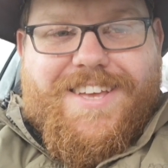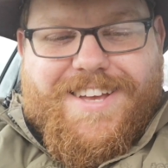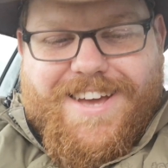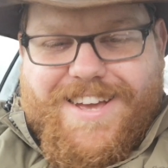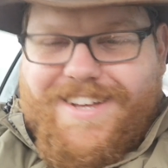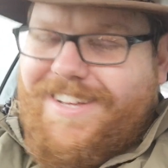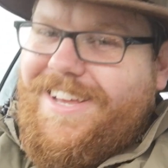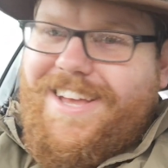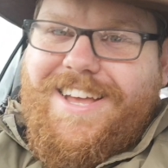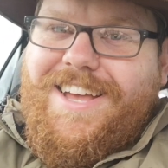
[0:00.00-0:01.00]
Okay.
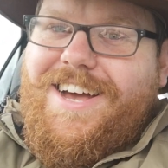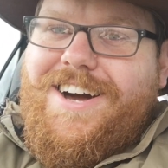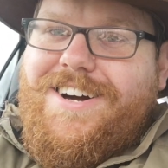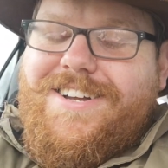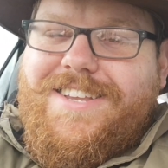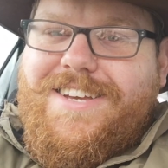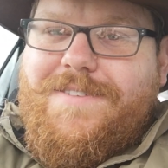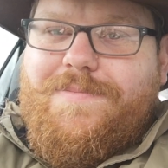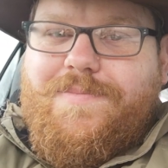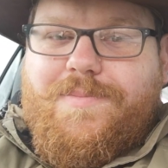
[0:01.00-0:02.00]
Oh
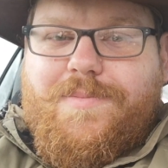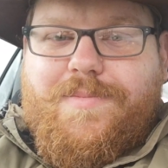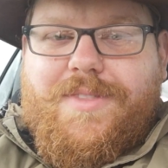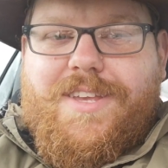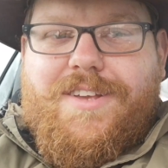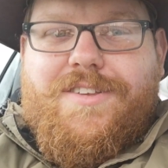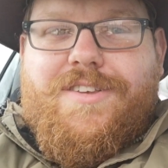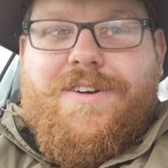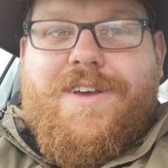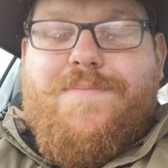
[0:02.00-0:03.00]
dear.
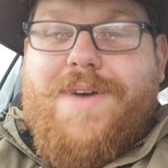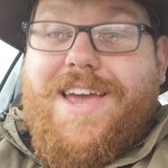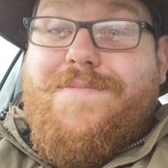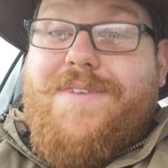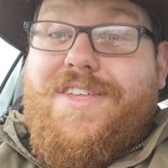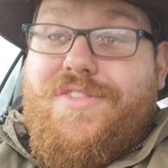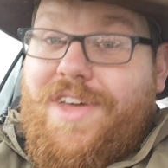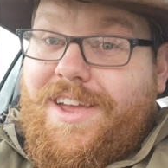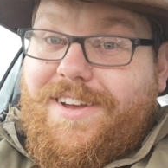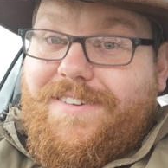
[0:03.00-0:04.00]
So it made me
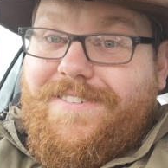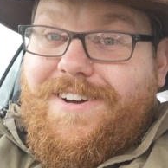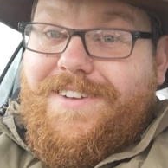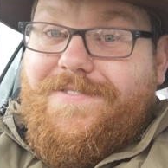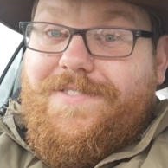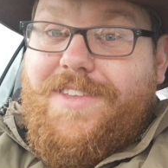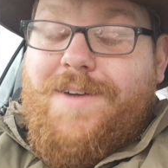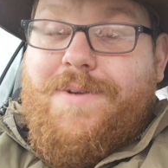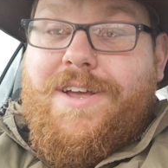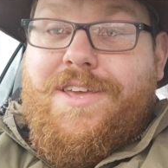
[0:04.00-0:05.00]
think, right,
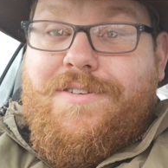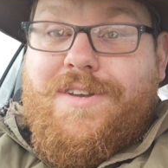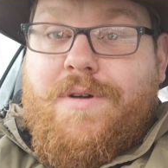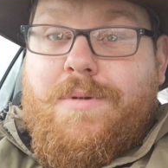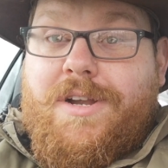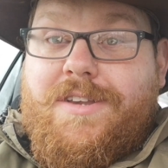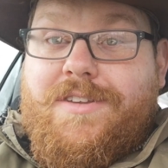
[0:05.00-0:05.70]
about using a mobility